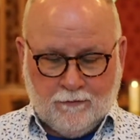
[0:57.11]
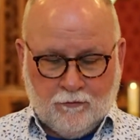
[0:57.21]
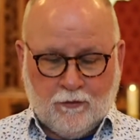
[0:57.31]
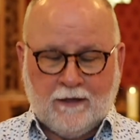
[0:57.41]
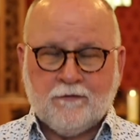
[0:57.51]

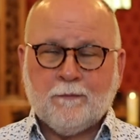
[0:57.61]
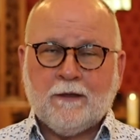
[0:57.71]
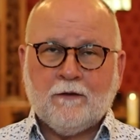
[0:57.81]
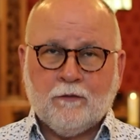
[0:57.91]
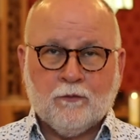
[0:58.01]

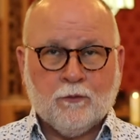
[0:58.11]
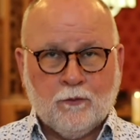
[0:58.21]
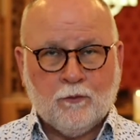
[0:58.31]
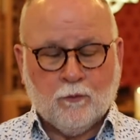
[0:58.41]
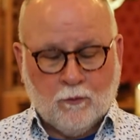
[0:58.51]
transmitted
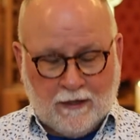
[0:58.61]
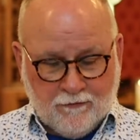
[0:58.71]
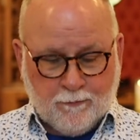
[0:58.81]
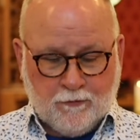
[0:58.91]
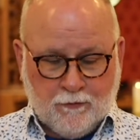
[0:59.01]
through
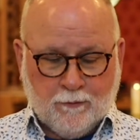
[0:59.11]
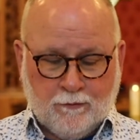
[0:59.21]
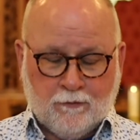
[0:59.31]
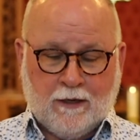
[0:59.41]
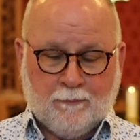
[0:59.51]

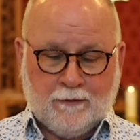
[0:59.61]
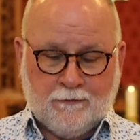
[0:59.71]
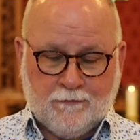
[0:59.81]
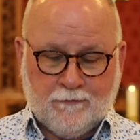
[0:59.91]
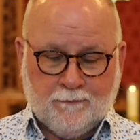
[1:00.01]
respiratory
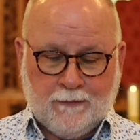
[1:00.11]
droplets.